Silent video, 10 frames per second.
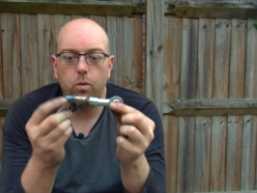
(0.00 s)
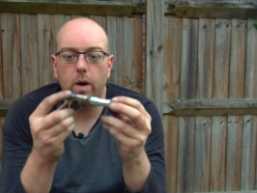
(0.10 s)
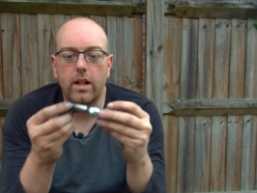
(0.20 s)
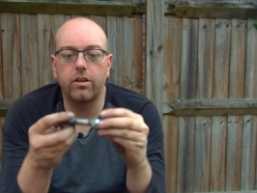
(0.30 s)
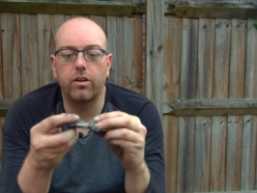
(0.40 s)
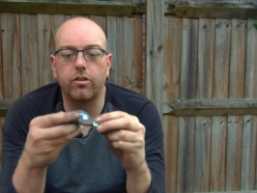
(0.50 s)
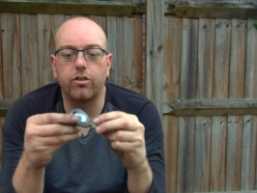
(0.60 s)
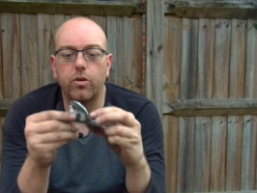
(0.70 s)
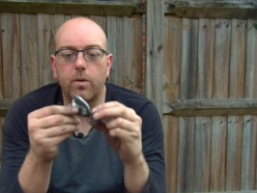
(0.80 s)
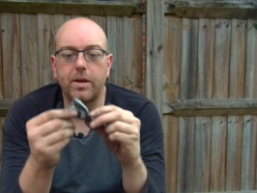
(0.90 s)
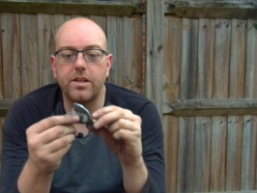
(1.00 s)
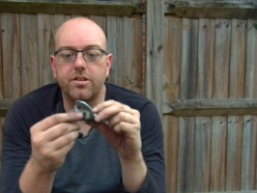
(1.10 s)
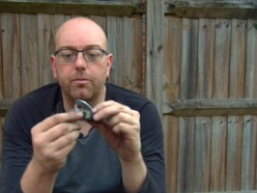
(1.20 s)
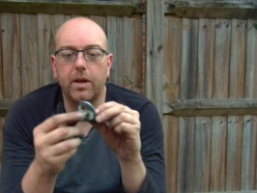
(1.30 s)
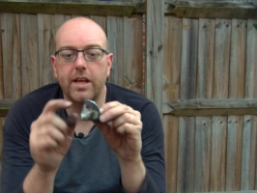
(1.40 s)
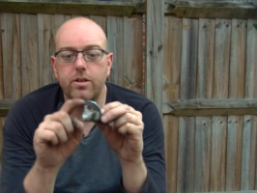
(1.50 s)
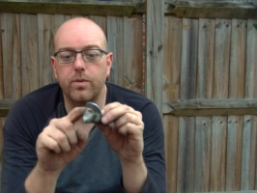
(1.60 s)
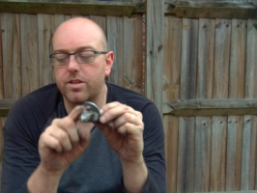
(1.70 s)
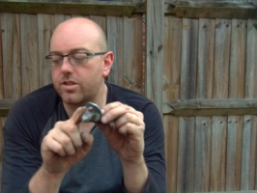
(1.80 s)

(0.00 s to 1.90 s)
welded onto a piece of plate with the